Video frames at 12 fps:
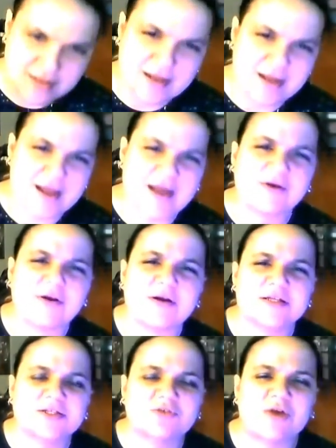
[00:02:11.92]
I don't know how to
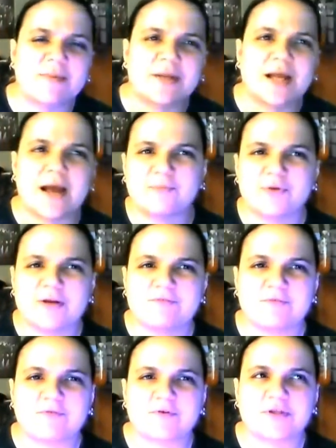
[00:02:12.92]
describe it. I'm
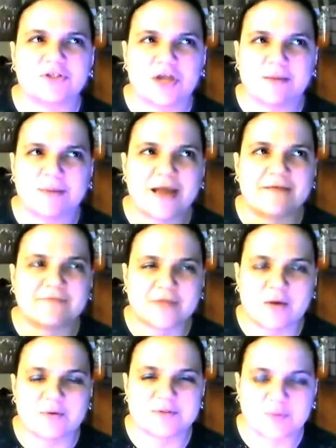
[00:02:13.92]
grateful for the job I have
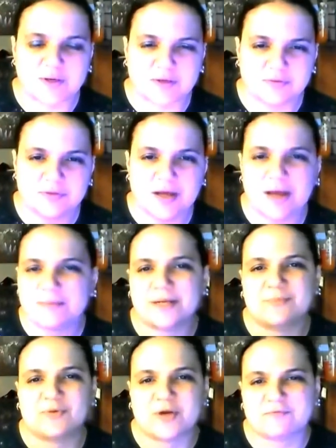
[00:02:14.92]
now as well. I mean,
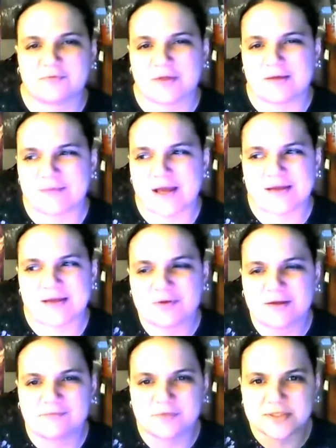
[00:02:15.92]
I'm grateful I don't
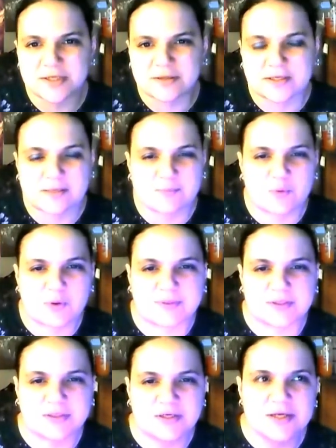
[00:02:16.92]
have retail anymore, but
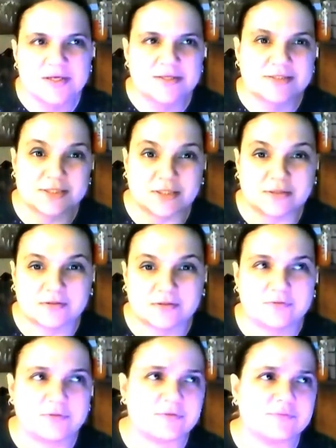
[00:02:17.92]
still,
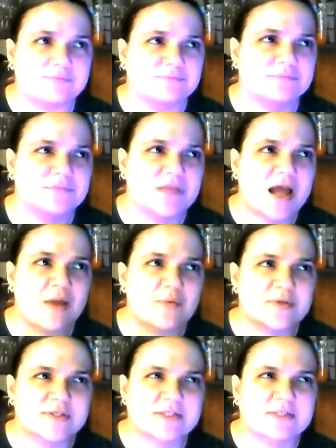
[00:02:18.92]
I
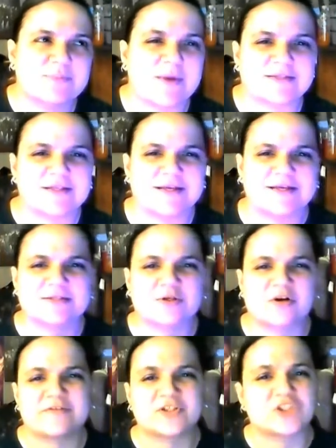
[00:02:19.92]
was expecting
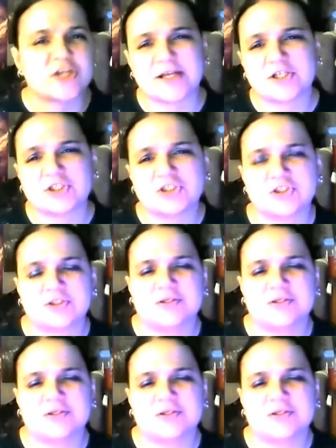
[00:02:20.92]
sort of a change,